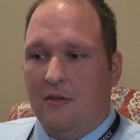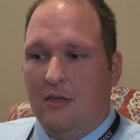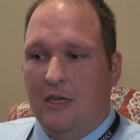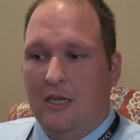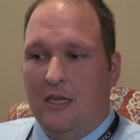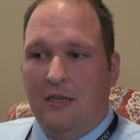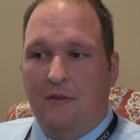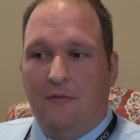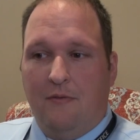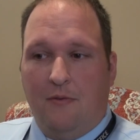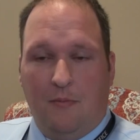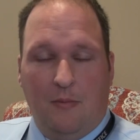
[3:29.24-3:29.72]

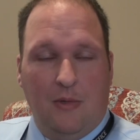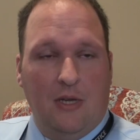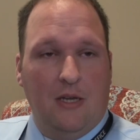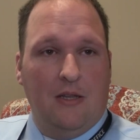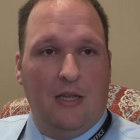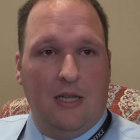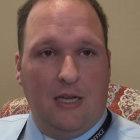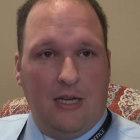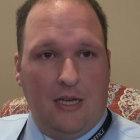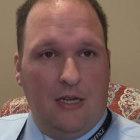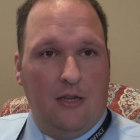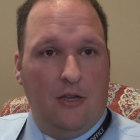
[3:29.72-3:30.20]
And from there,
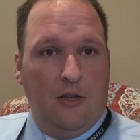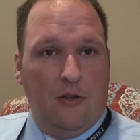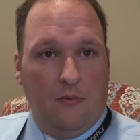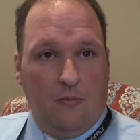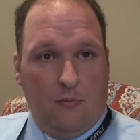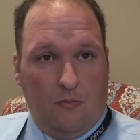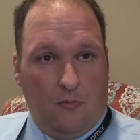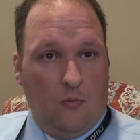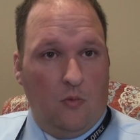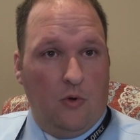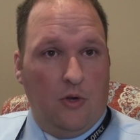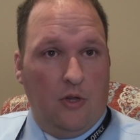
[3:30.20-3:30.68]

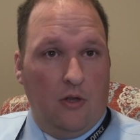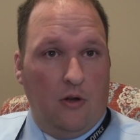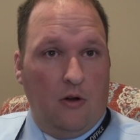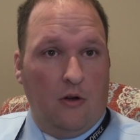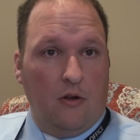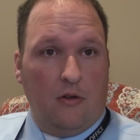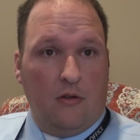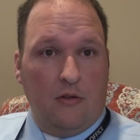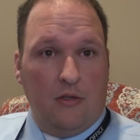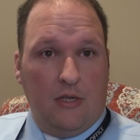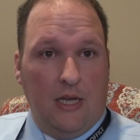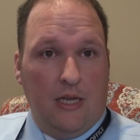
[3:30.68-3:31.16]
one of the
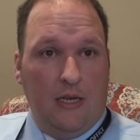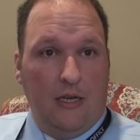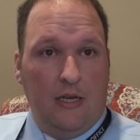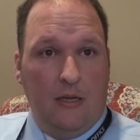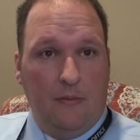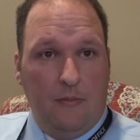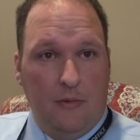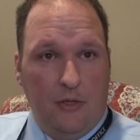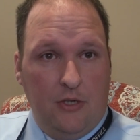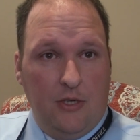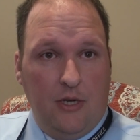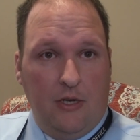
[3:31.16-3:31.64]
articles had an
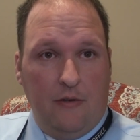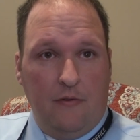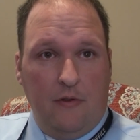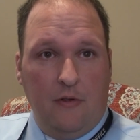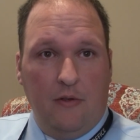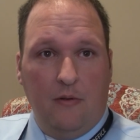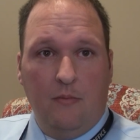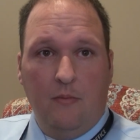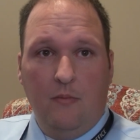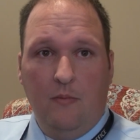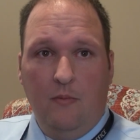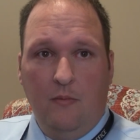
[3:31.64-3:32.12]
image of
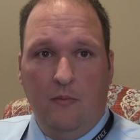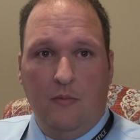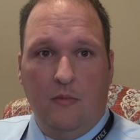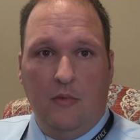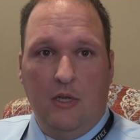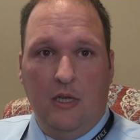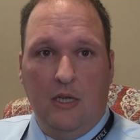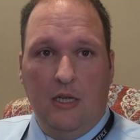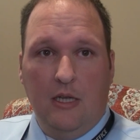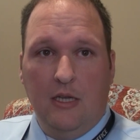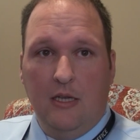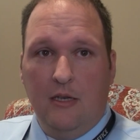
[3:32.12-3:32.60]
him,
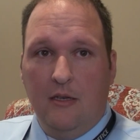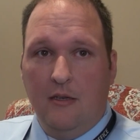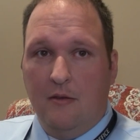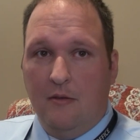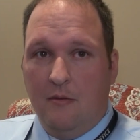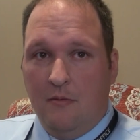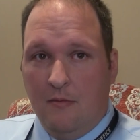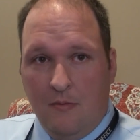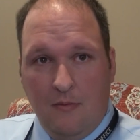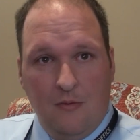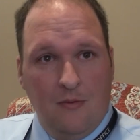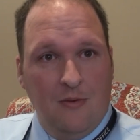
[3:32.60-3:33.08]
and
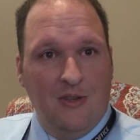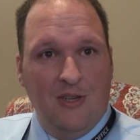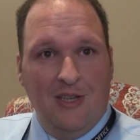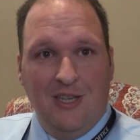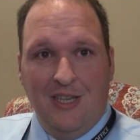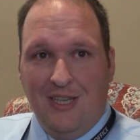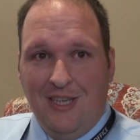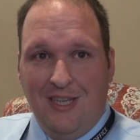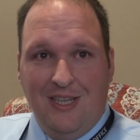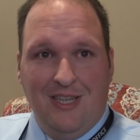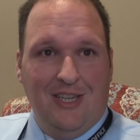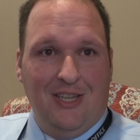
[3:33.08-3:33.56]

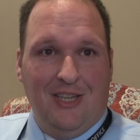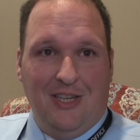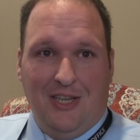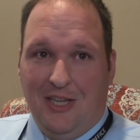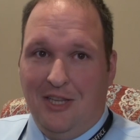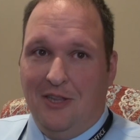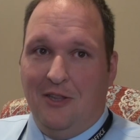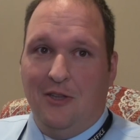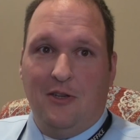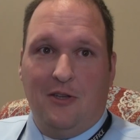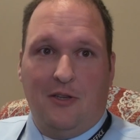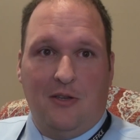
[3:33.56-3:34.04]
he
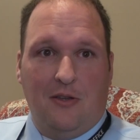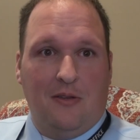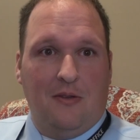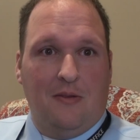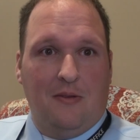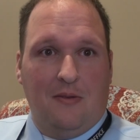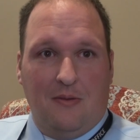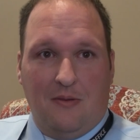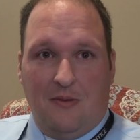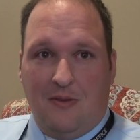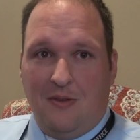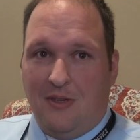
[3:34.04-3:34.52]
looks,
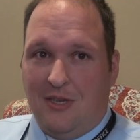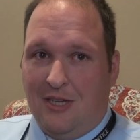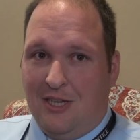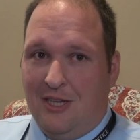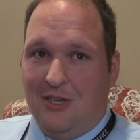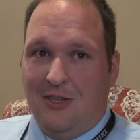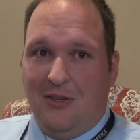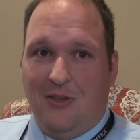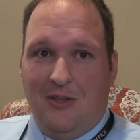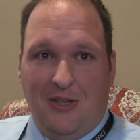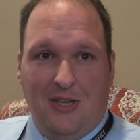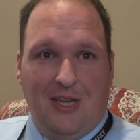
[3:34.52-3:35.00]

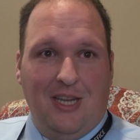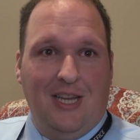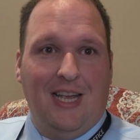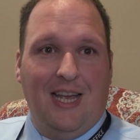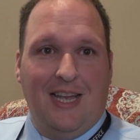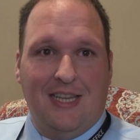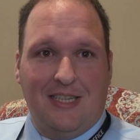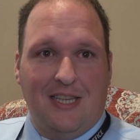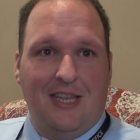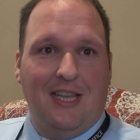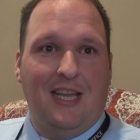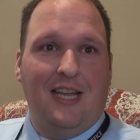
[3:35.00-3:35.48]
he
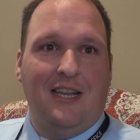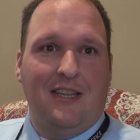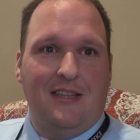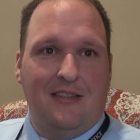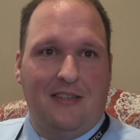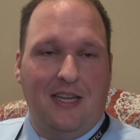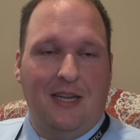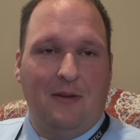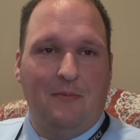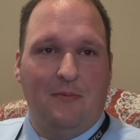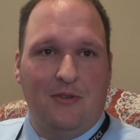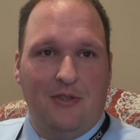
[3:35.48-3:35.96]
has a lot of the
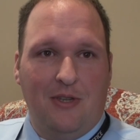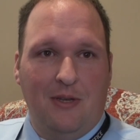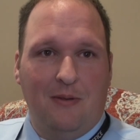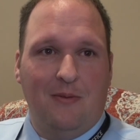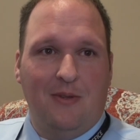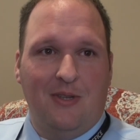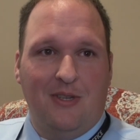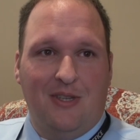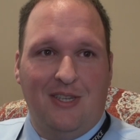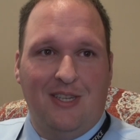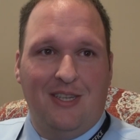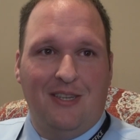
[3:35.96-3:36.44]
same
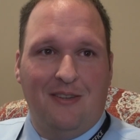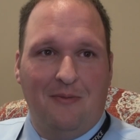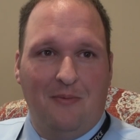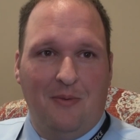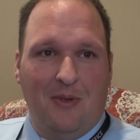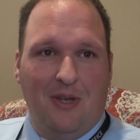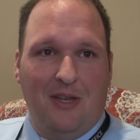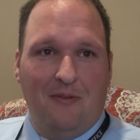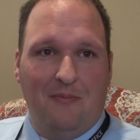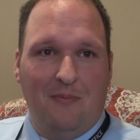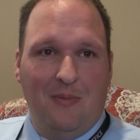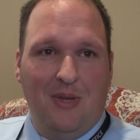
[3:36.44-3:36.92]
resemblances
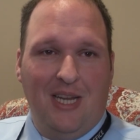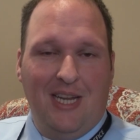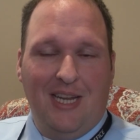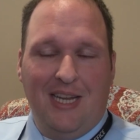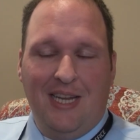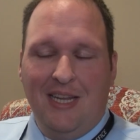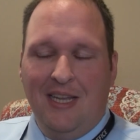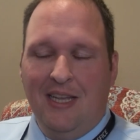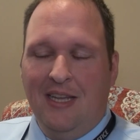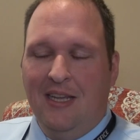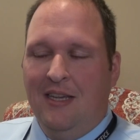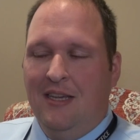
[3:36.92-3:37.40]
of
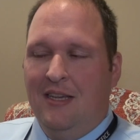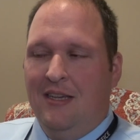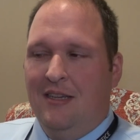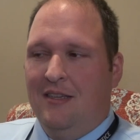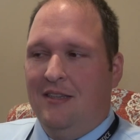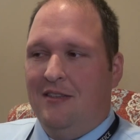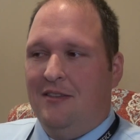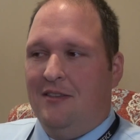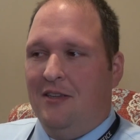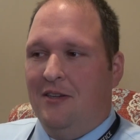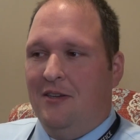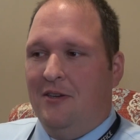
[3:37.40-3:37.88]
me.
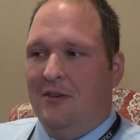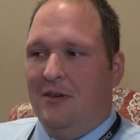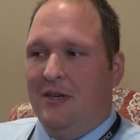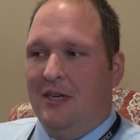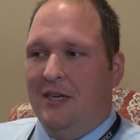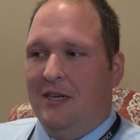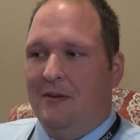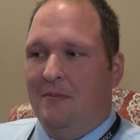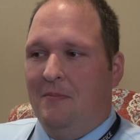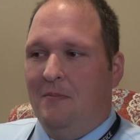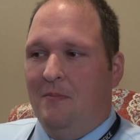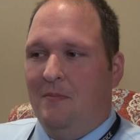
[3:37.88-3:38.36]

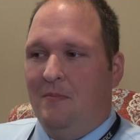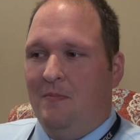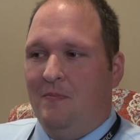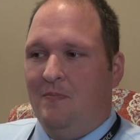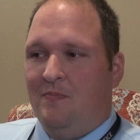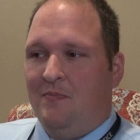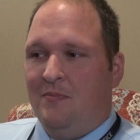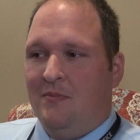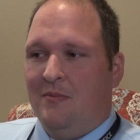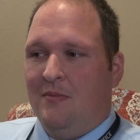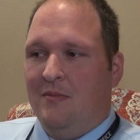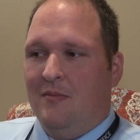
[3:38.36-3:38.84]
So
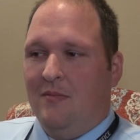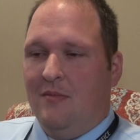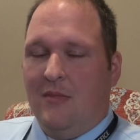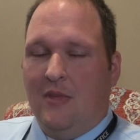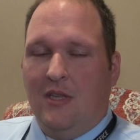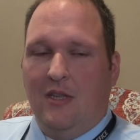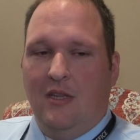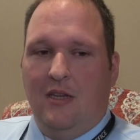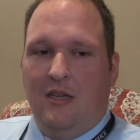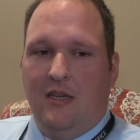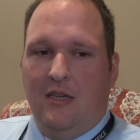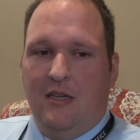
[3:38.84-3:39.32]

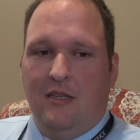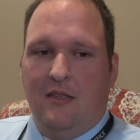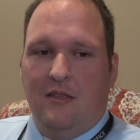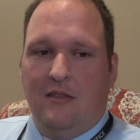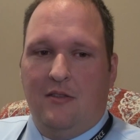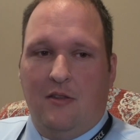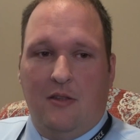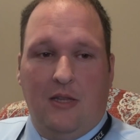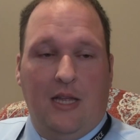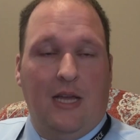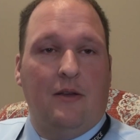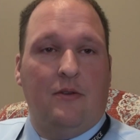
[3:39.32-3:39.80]

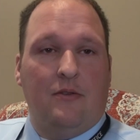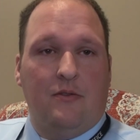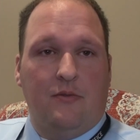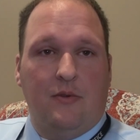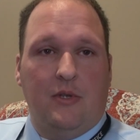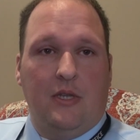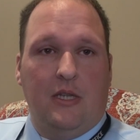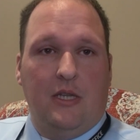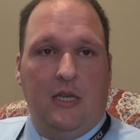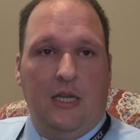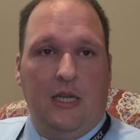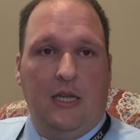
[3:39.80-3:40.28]
that was
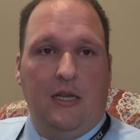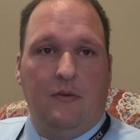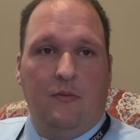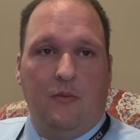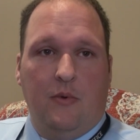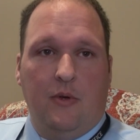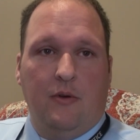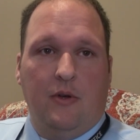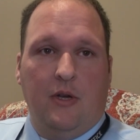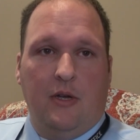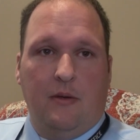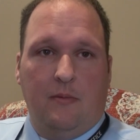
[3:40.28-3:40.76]
really neat.
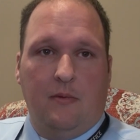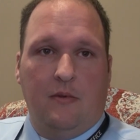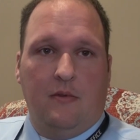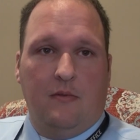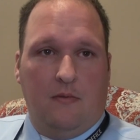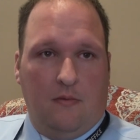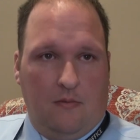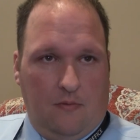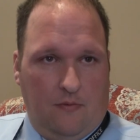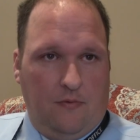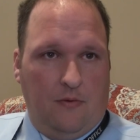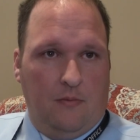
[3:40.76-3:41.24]
We were able
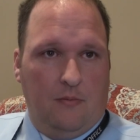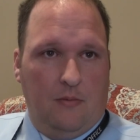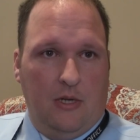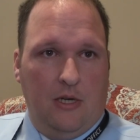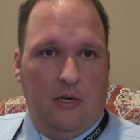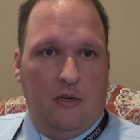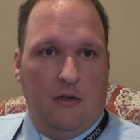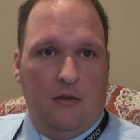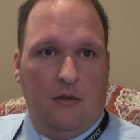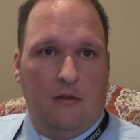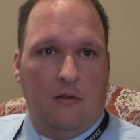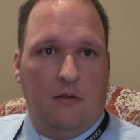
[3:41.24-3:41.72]
from
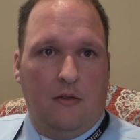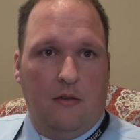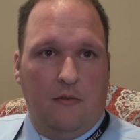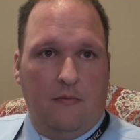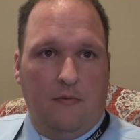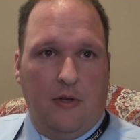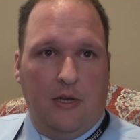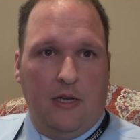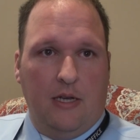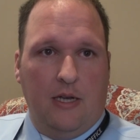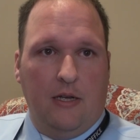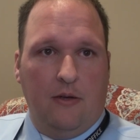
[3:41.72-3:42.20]
there to
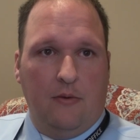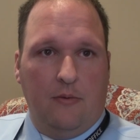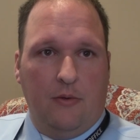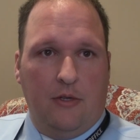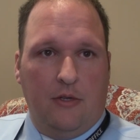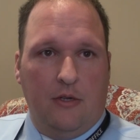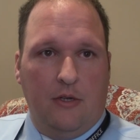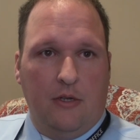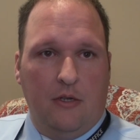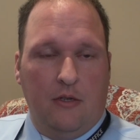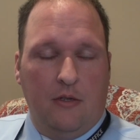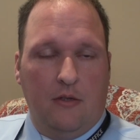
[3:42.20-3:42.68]
find out
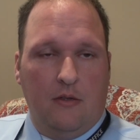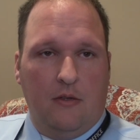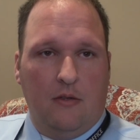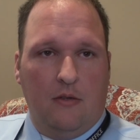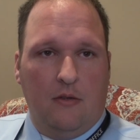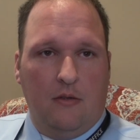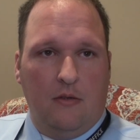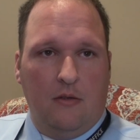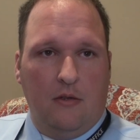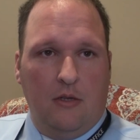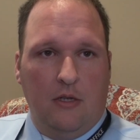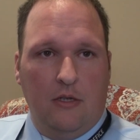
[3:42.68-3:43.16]
which of
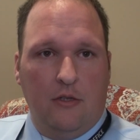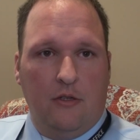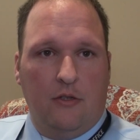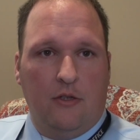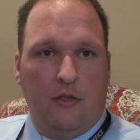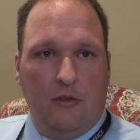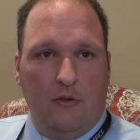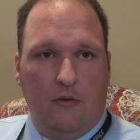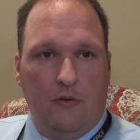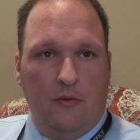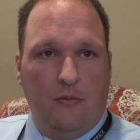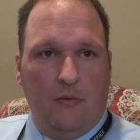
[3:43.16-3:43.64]
his
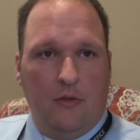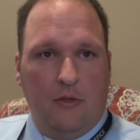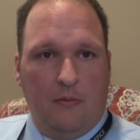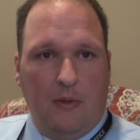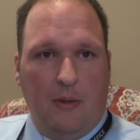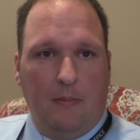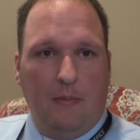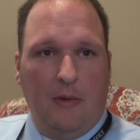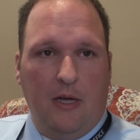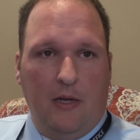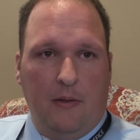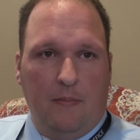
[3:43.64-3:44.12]
children was
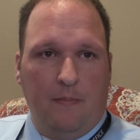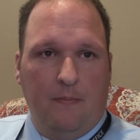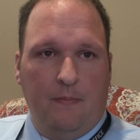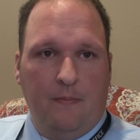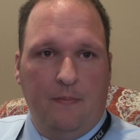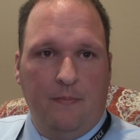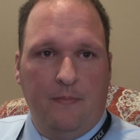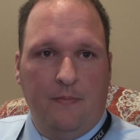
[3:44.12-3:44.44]
my mom.